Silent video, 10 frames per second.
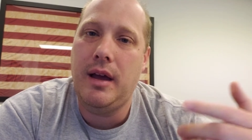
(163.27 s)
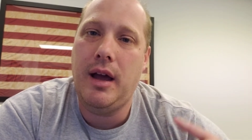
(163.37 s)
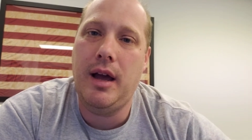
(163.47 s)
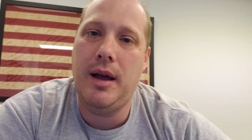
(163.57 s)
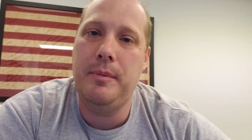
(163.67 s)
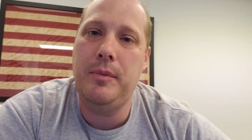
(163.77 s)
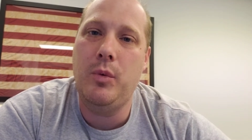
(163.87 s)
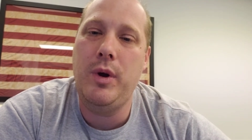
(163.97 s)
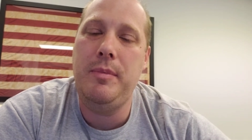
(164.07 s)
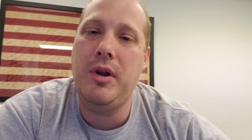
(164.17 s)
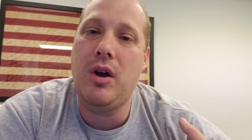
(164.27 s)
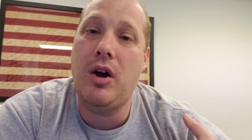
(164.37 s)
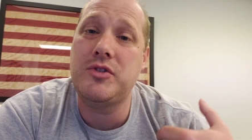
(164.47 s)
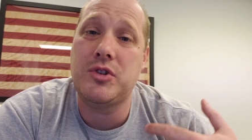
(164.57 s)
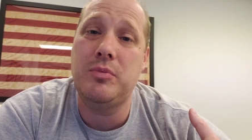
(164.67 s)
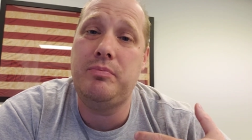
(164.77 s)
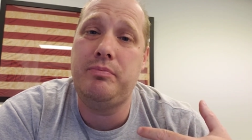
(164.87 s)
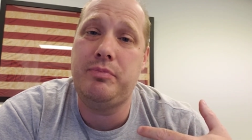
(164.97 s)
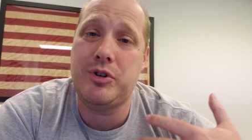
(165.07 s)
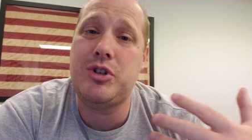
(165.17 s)
um, we also
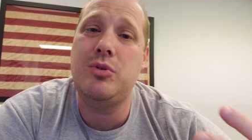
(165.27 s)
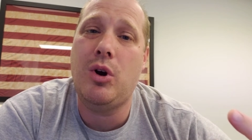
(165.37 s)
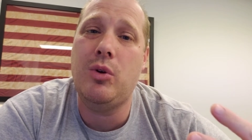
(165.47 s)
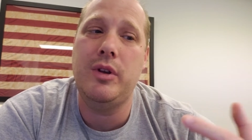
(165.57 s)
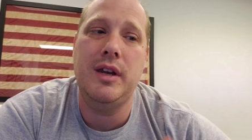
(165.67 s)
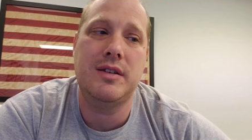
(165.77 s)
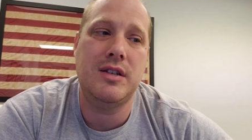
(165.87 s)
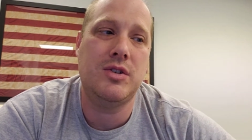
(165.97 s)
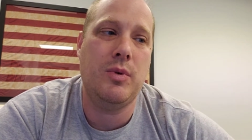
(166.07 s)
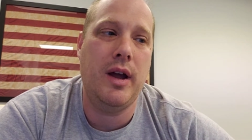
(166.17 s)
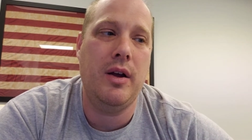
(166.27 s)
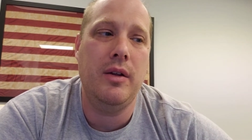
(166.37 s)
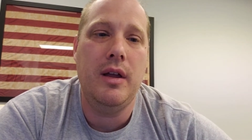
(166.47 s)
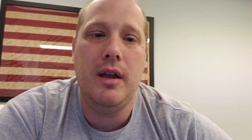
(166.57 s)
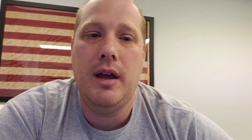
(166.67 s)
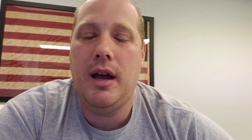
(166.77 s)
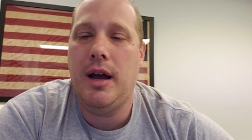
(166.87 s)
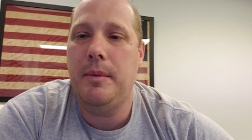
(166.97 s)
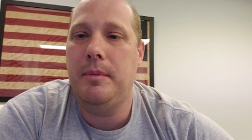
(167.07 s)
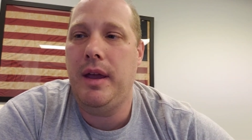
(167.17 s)
pursue holiness as well.
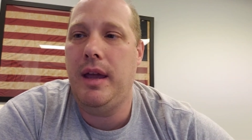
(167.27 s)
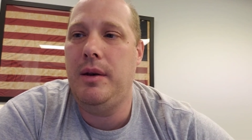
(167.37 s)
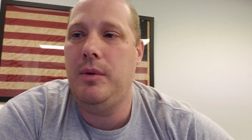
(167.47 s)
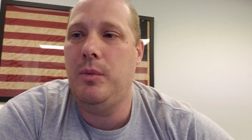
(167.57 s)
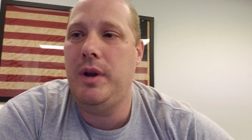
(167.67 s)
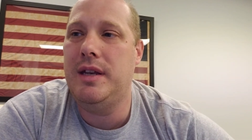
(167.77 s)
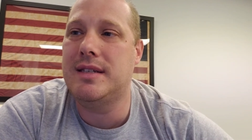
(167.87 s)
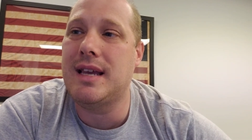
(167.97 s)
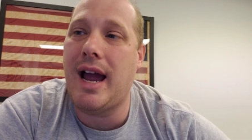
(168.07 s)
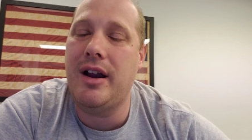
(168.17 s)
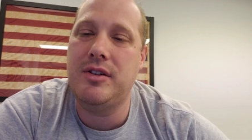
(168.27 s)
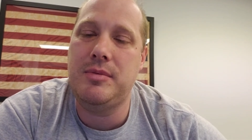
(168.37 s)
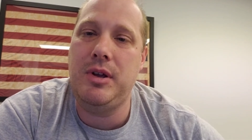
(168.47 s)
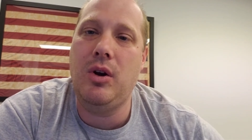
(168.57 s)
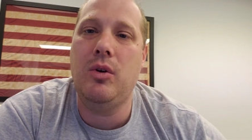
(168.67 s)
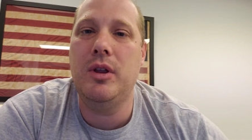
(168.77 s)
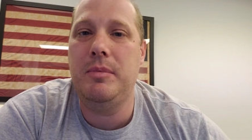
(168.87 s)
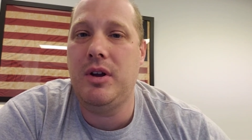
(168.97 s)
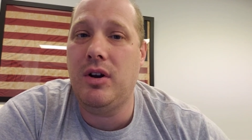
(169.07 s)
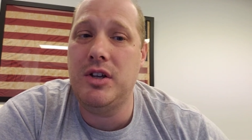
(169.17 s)
Um, and we desire to be holy
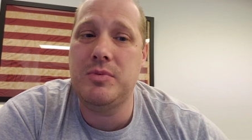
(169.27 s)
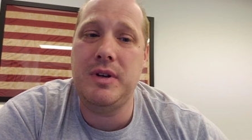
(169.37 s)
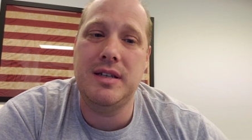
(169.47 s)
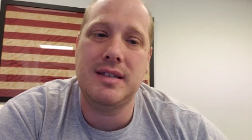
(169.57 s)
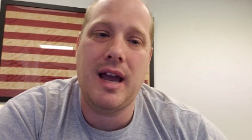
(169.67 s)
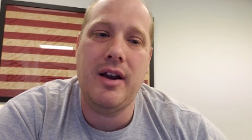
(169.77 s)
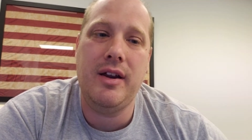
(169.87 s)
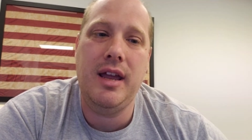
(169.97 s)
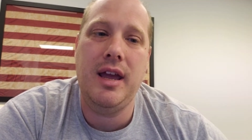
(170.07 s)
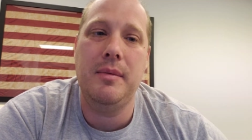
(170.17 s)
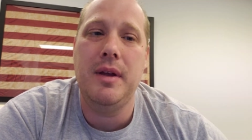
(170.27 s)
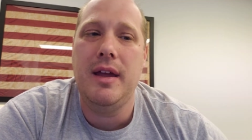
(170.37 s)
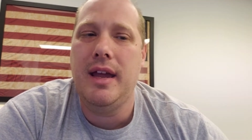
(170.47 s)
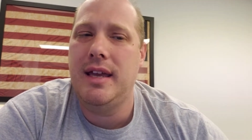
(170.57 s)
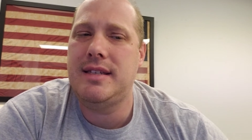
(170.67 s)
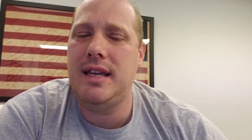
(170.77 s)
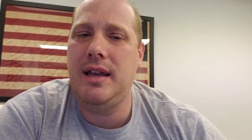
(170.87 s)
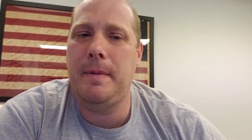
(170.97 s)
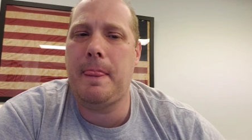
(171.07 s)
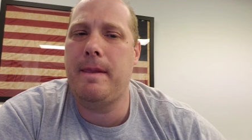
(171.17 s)
because we desire Him. And
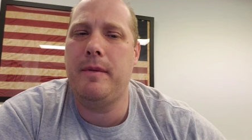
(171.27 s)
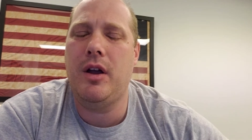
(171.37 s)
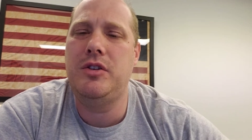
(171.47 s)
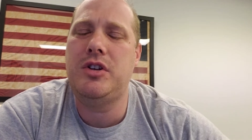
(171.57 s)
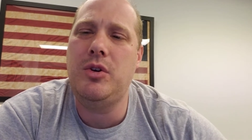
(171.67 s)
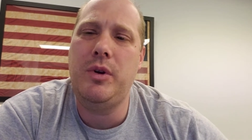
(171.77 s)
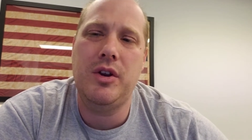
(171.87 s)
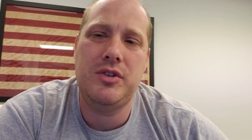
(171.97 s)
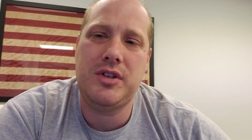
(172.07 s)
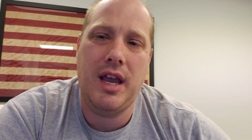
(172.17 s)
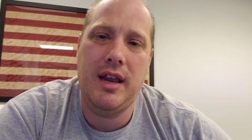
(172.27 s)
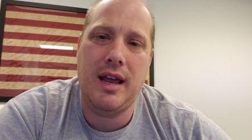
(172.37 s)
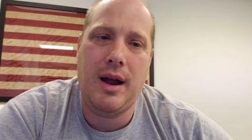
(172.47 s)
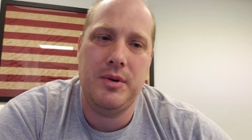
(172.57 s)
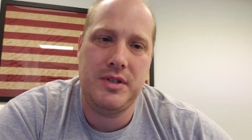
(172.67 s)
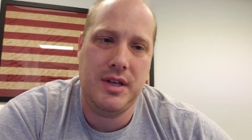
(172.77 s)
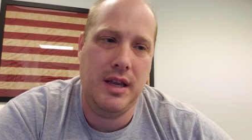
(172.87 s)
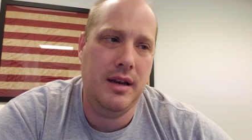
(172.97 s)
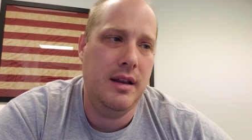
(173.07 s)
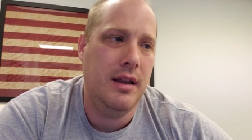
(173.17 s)
see, until we understand our
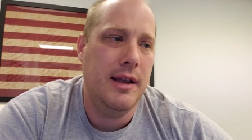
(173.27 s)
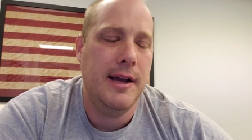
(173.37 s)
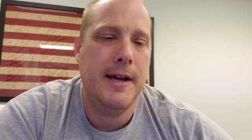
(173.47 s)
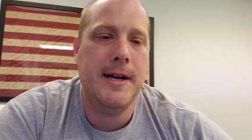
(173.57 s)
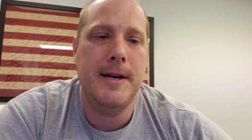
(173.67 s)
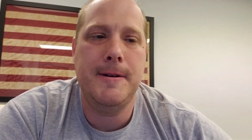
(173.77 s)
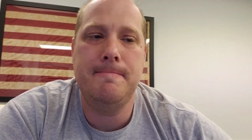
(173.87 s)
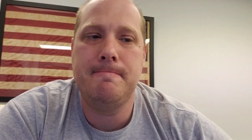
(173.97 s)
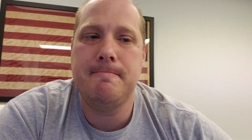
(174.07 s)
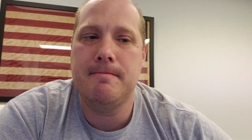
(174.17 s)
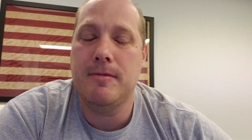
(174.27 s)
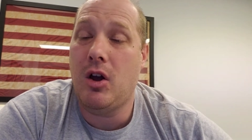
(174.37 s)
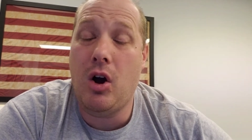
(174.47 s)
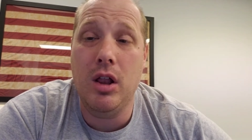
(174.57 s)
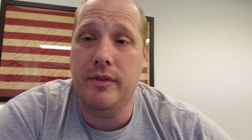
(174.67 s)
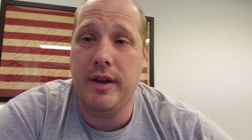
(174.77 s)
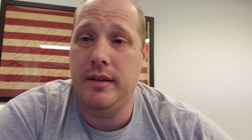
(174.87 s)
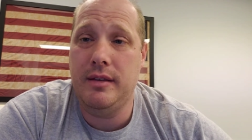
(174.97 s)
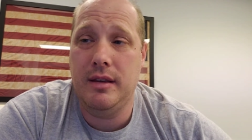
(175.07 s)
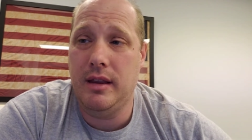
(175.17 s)
sin, um, all of it
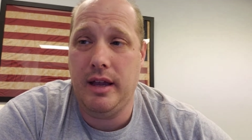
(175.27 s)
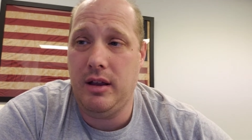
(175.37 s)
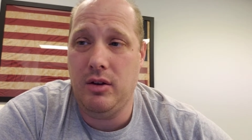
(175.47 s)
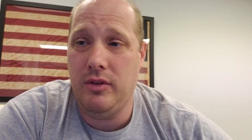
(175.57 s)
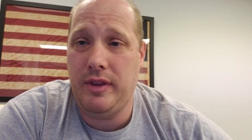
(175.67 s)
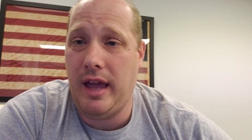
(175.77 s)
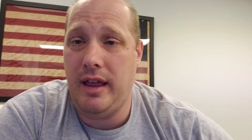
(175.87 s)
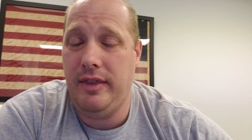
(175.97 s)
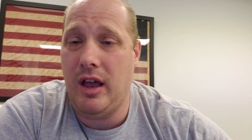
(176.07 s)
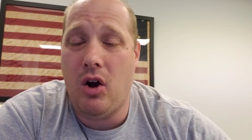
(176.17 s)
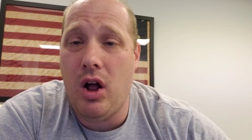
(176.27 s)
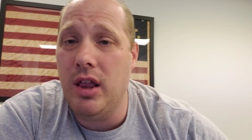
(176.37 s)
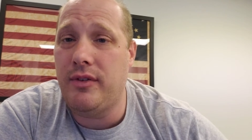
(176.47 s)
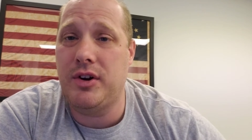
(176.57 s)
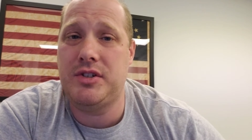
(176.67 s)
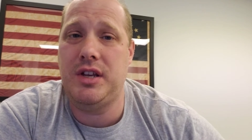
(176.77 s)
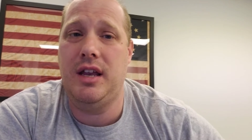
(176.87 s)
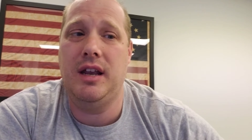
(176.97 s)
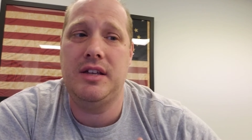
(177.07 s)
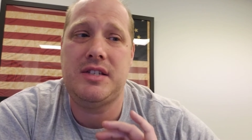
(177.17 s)
like that that all of our
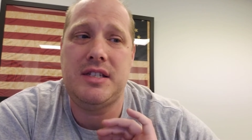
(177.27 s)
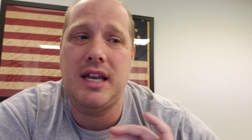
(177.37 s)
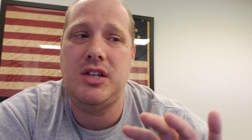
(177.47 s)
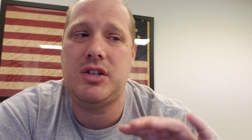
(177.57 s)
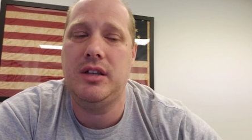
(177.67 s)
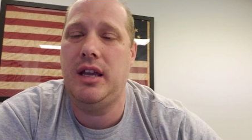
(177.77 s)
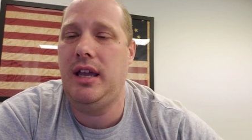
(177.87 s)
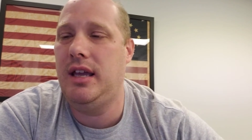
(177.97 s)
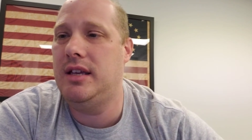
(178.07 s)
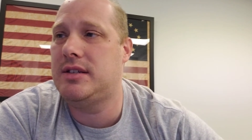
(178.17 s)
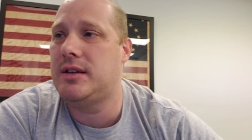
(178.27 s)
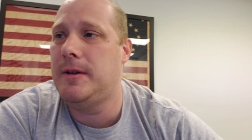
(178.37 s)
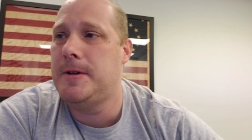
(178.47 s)
sin essentially is